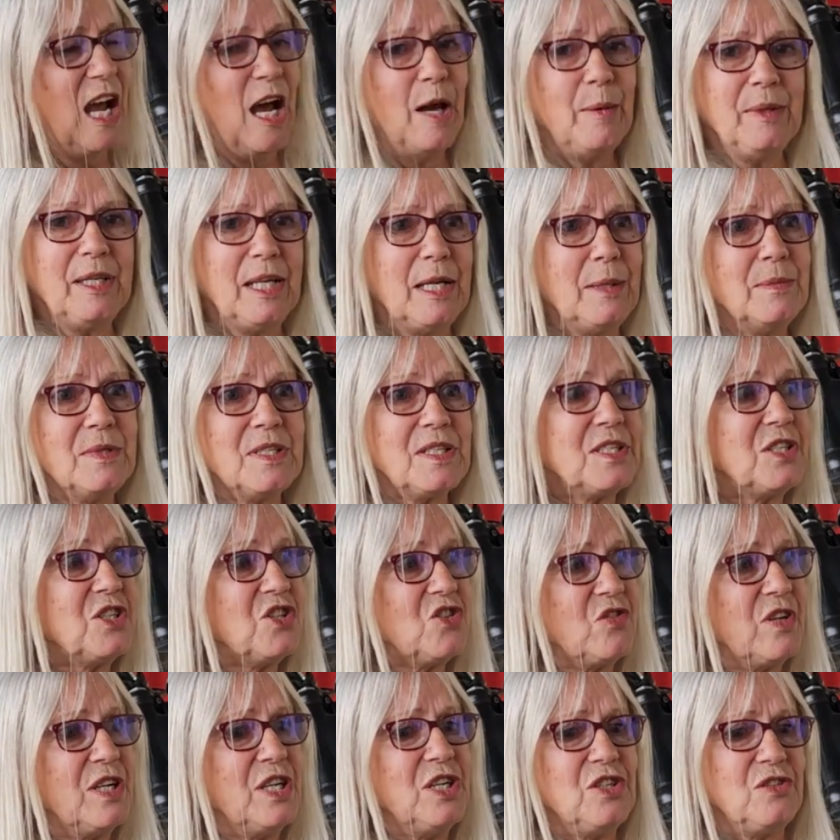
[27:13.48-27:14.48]
I mean, I was a
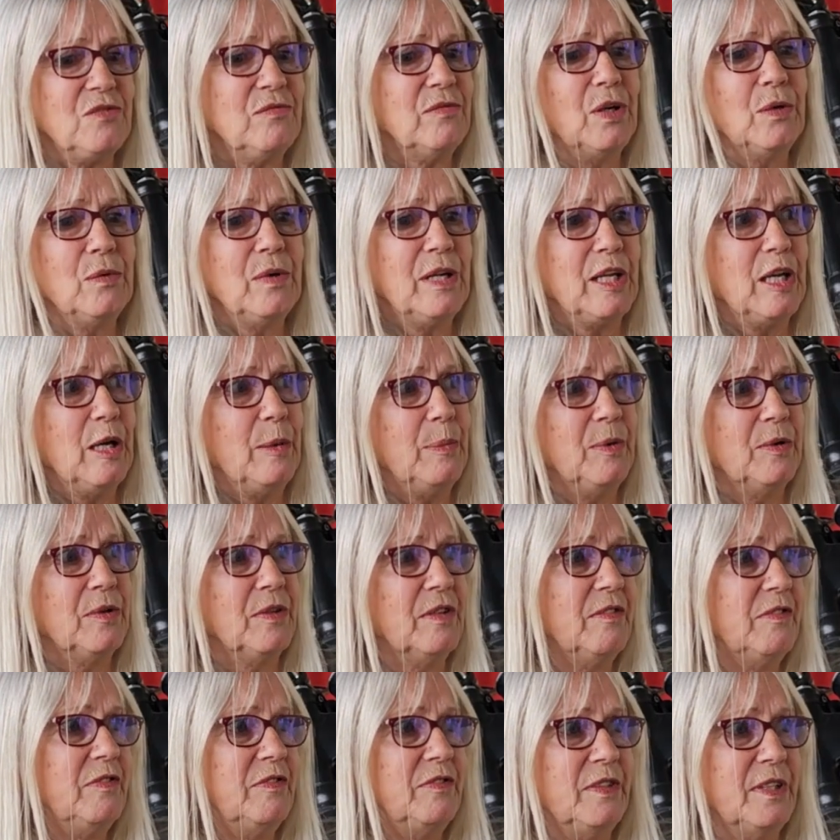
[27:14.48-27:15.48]
stranger rolling up on
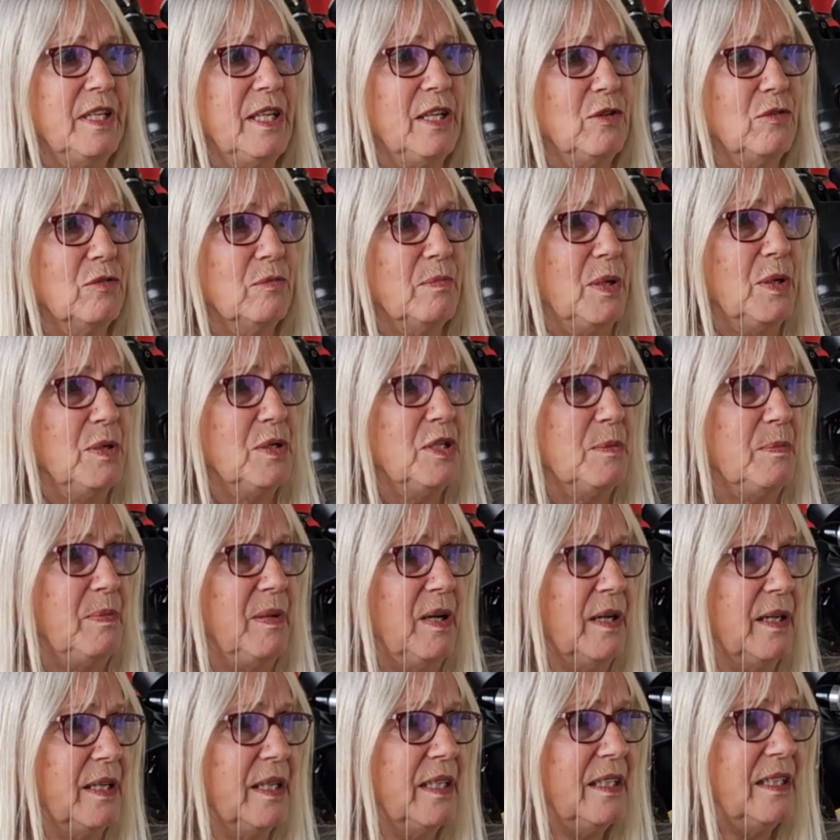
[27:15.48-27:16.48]
a funny old
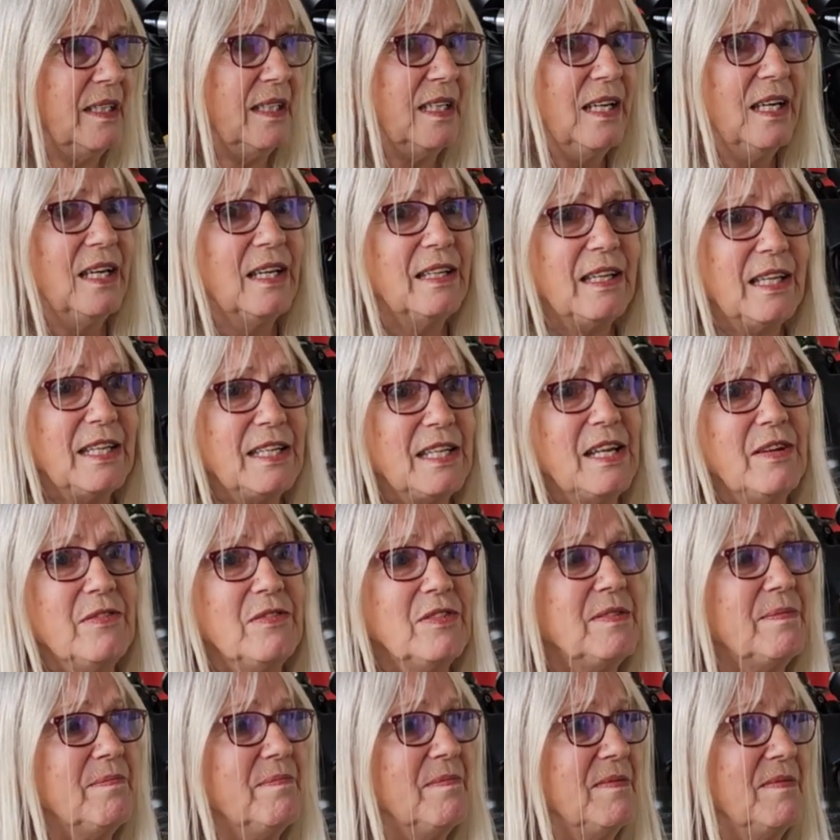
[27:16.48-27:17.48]
motorbike. They'd never
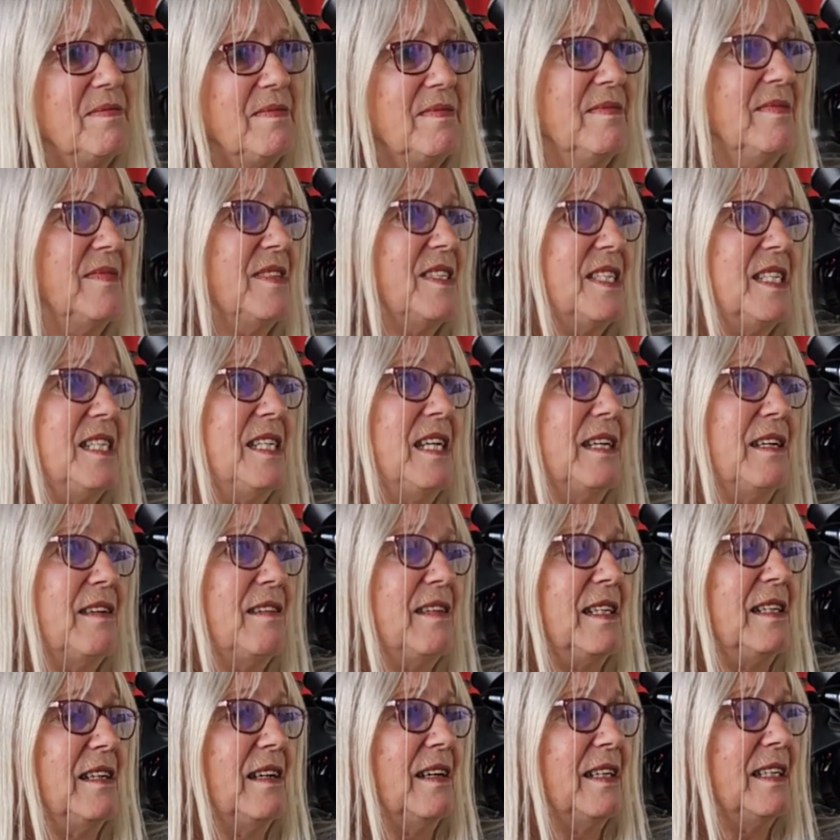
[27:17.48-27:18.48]
seen
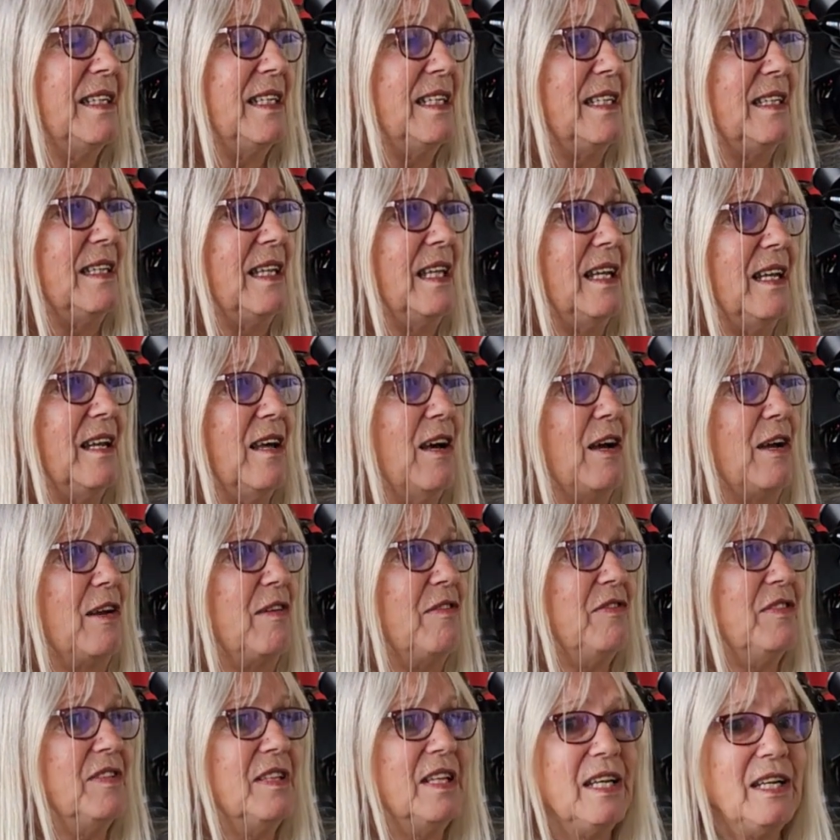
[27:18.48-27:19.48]
anything like it in their
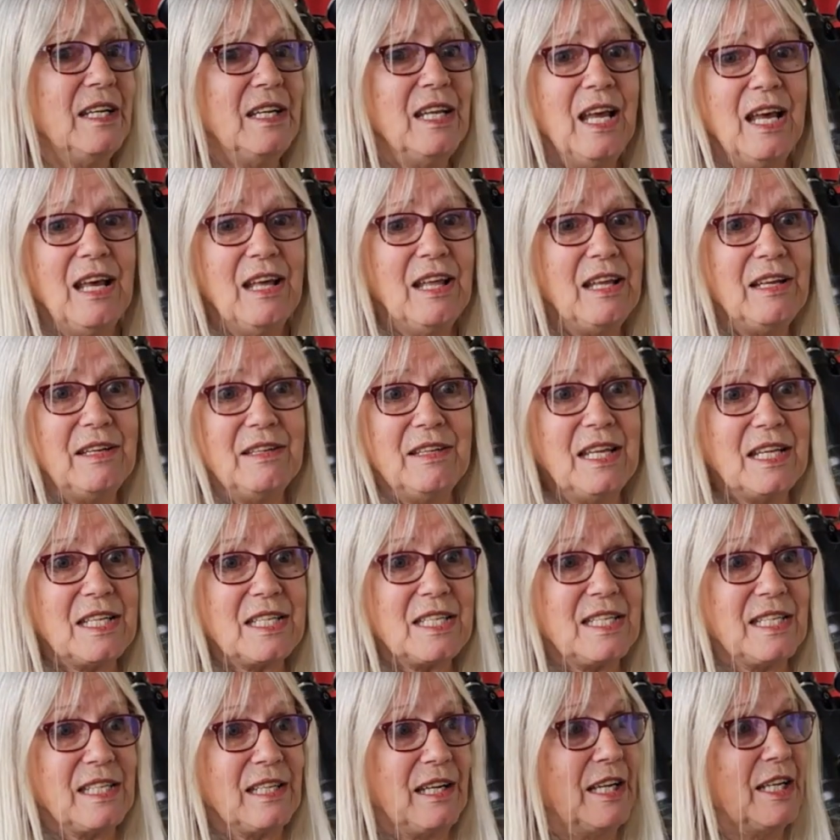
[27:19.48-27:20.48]
life. And then next
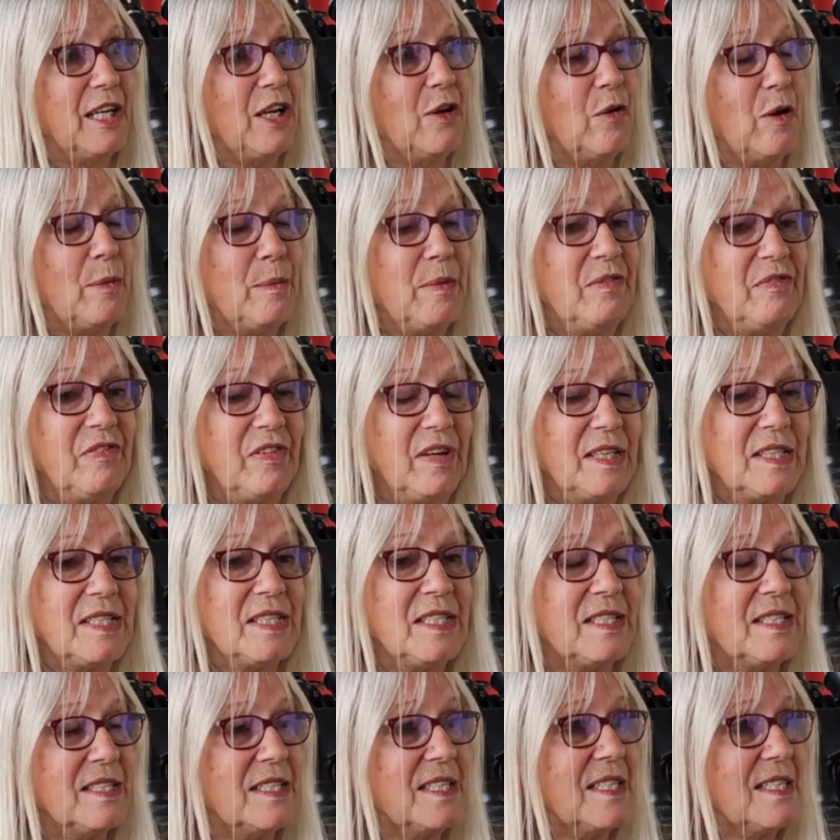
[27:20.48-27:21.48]
thing I know, I'm
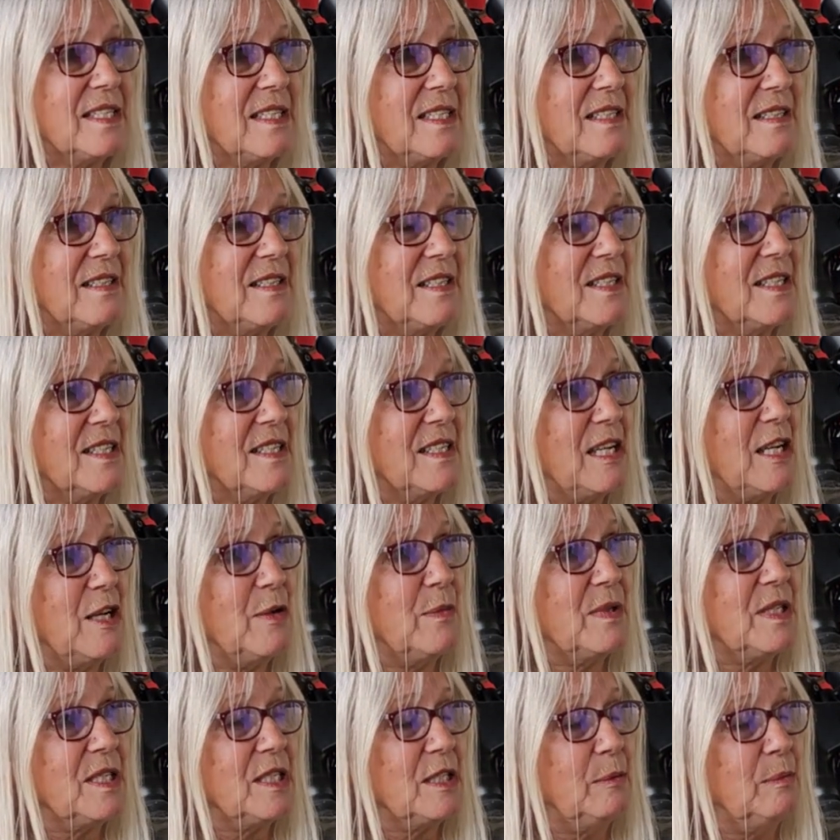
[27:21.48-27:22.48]
invited to stay
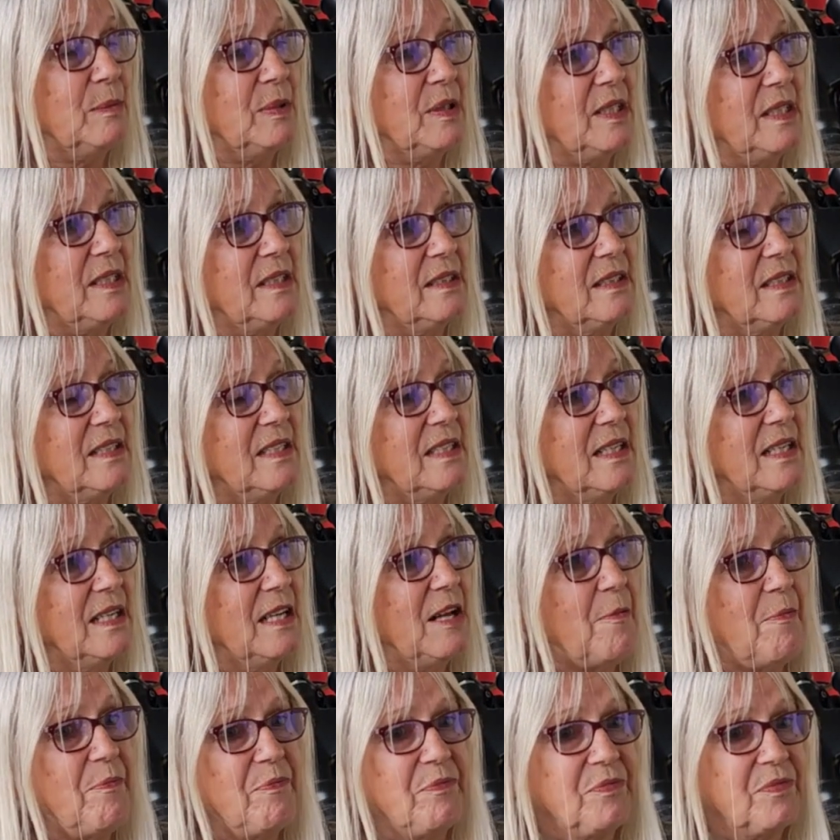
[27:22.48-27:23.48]
with somebody and
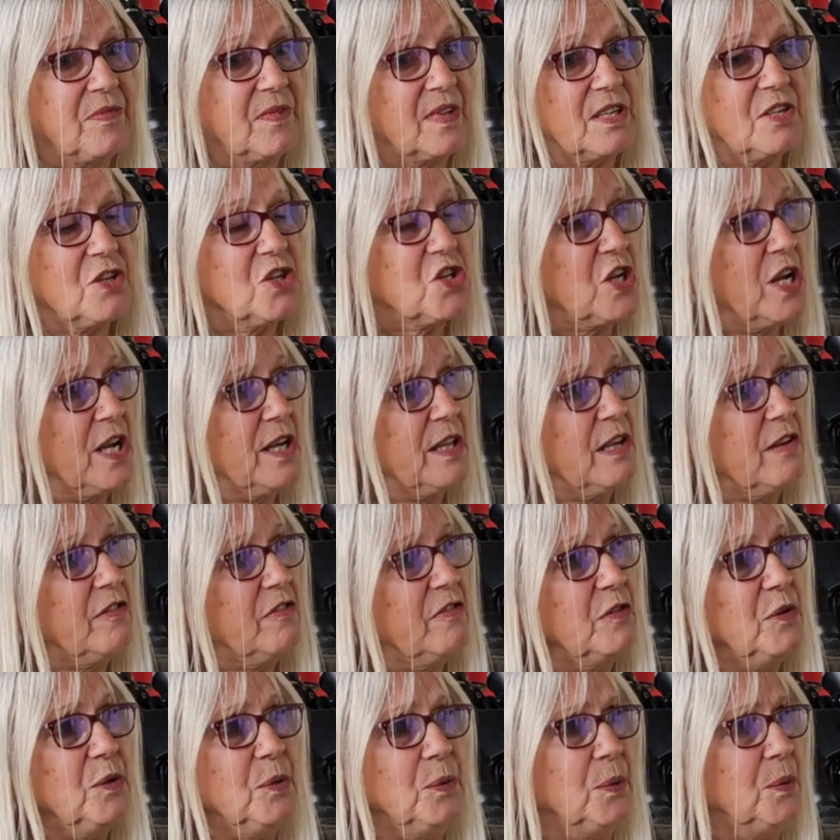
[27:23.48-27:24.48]
share their
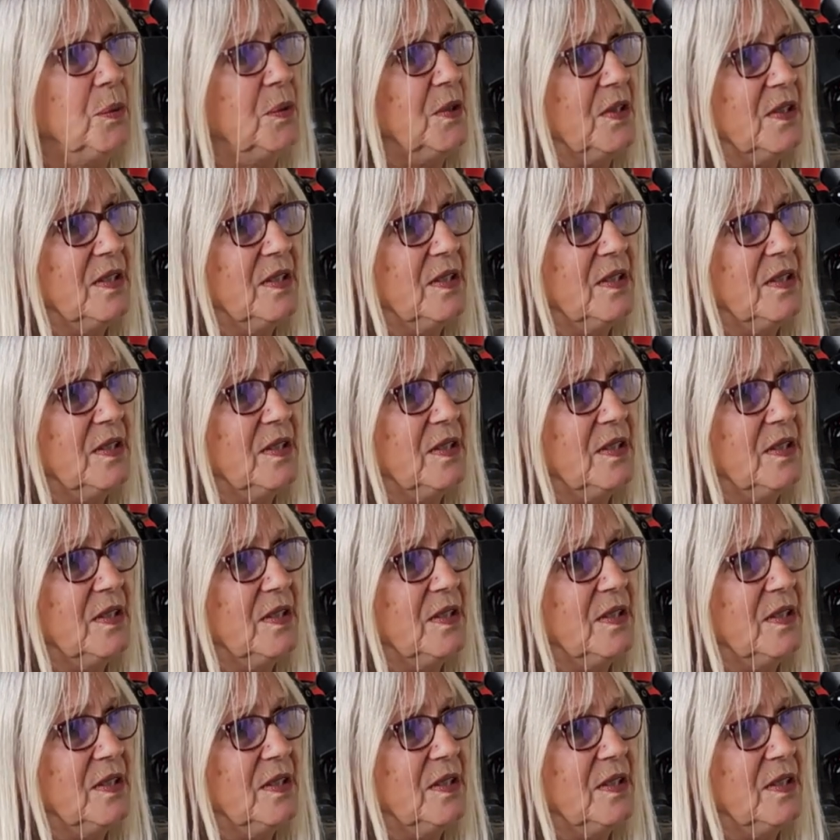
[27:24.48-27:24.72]
food.